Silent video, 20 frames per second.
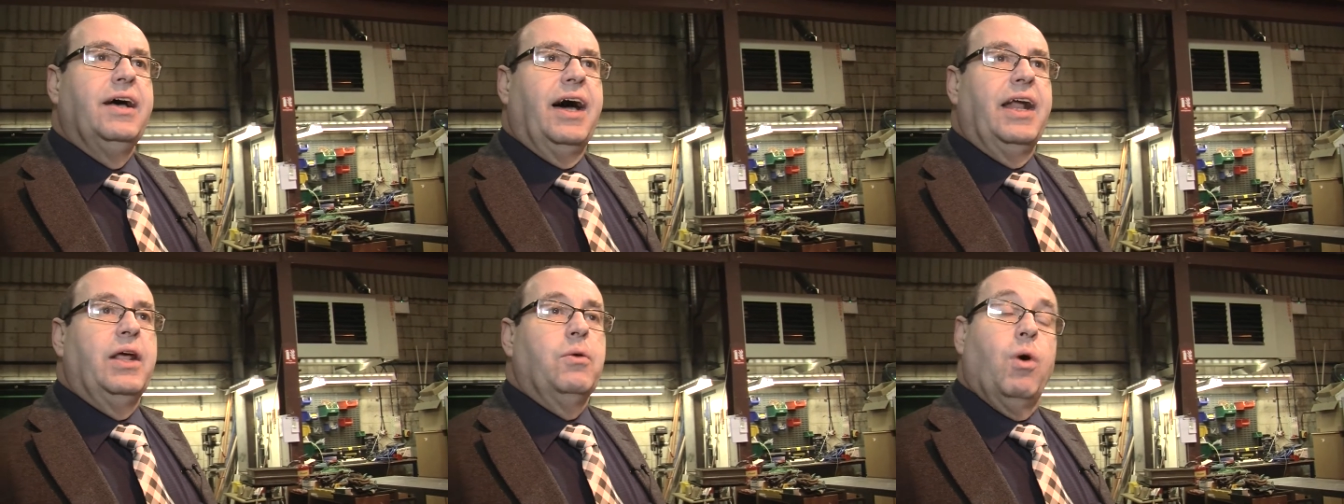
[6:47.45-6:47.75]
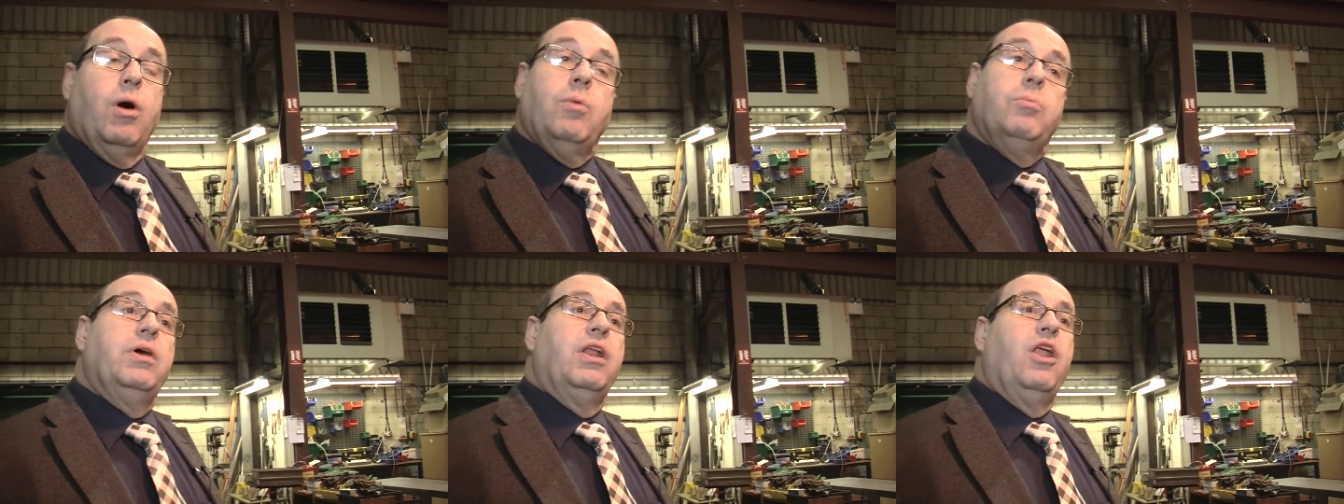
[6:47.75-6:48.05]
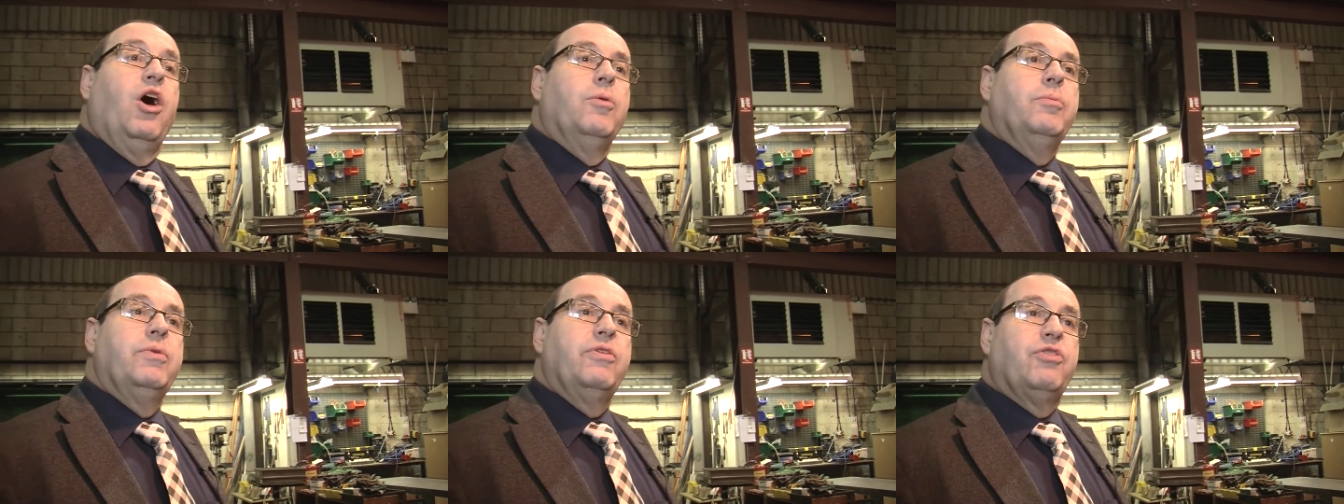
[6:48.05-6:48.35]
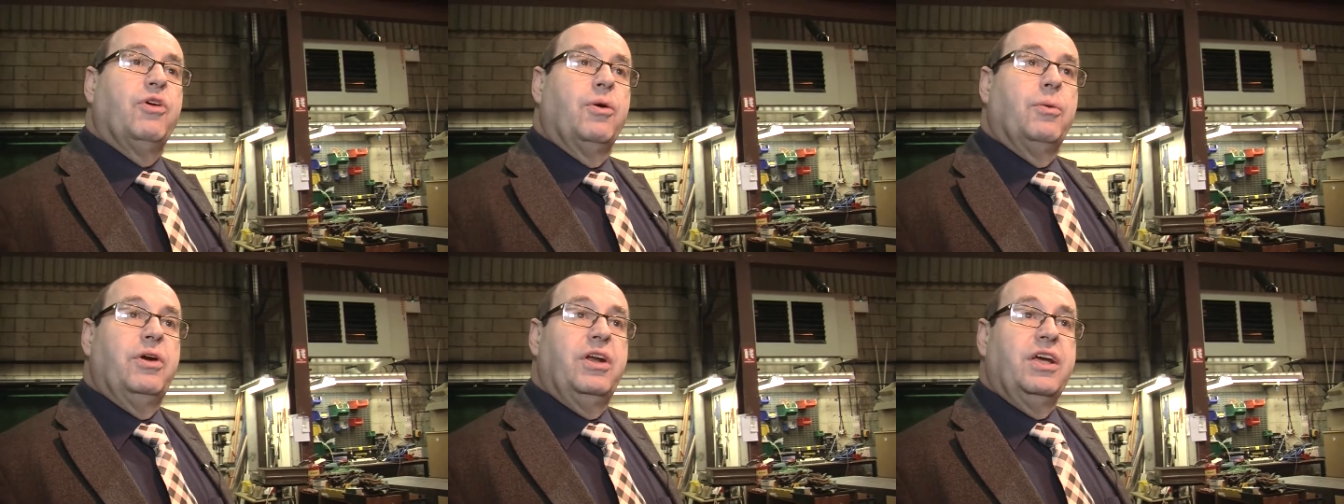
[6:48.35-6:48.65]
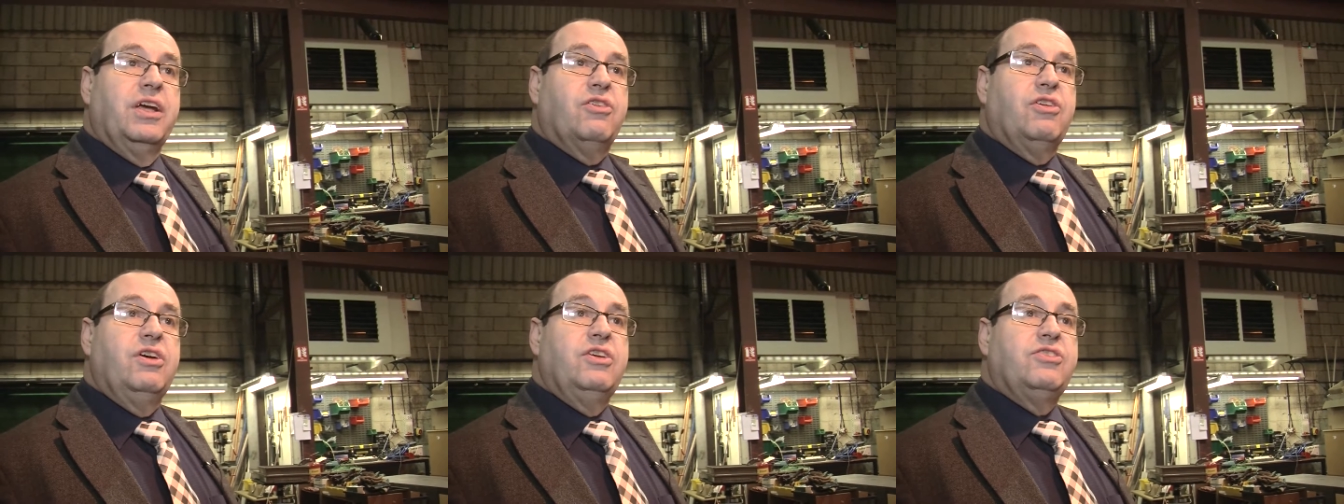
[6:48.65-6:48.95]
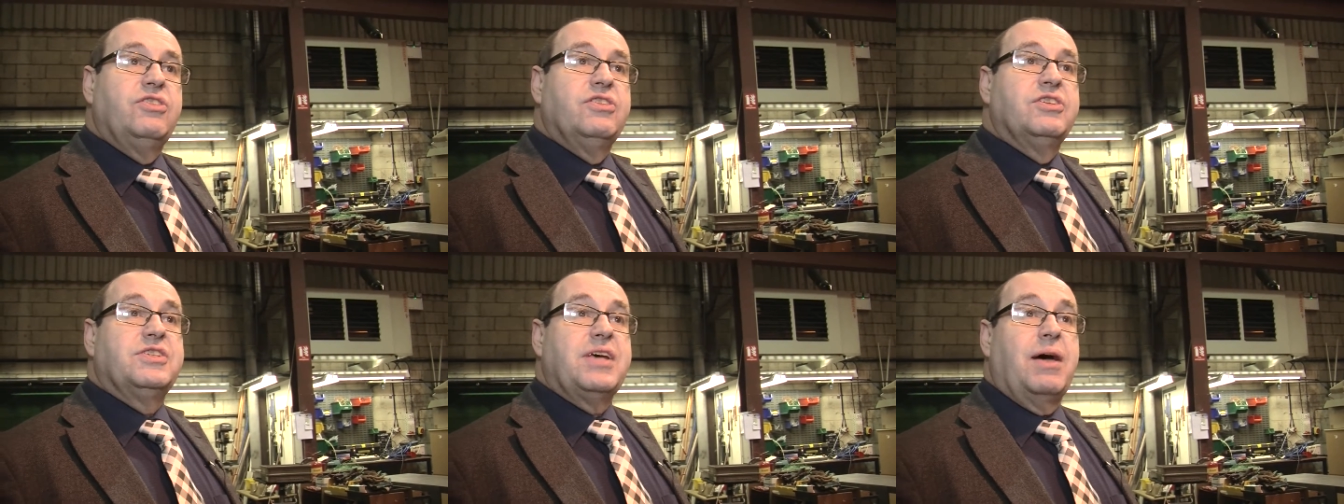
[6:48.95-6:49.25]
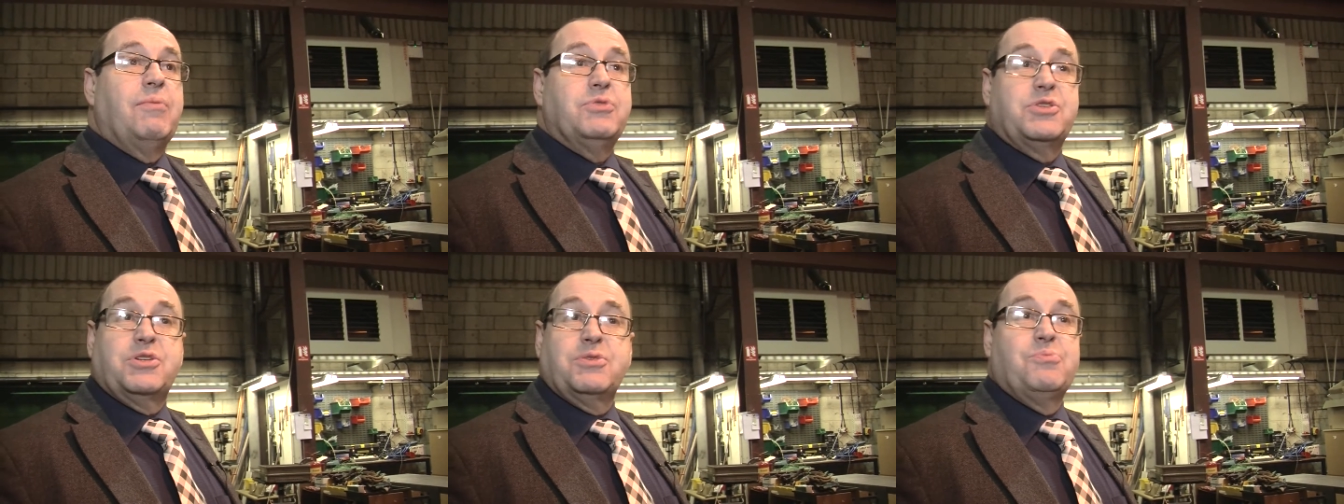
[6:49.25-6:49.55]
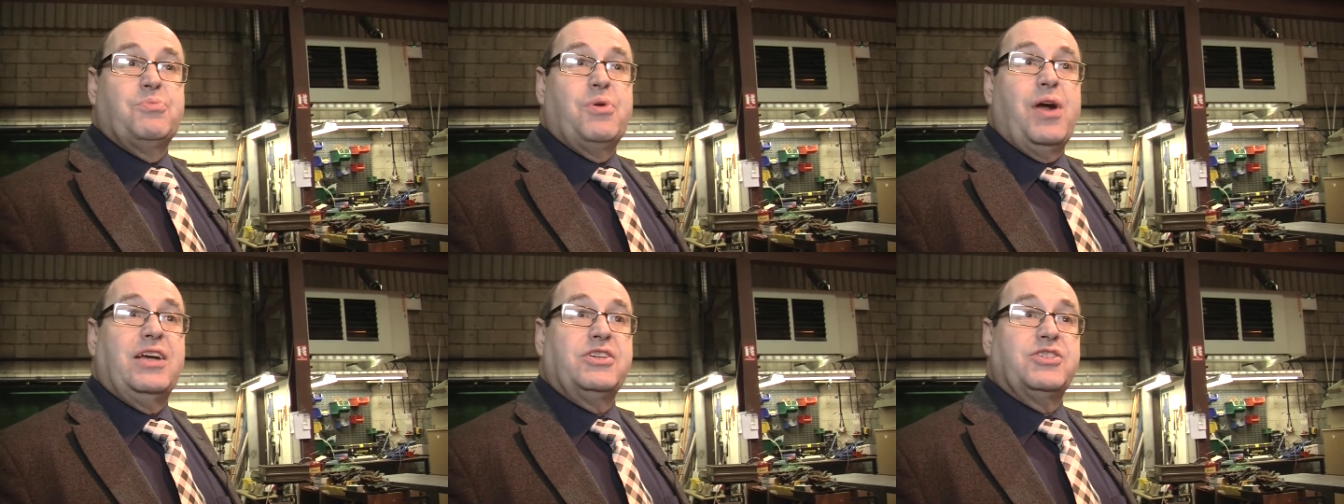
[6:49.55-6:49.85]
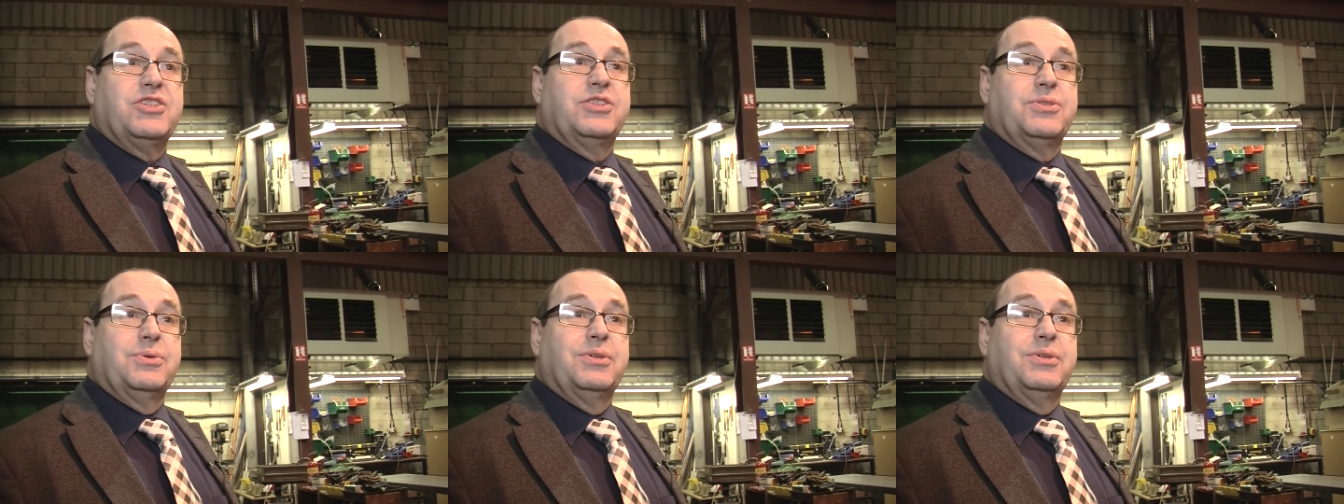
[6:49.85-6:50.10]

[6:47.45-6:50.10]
and it won't be long before we're increasing the temperature and pressure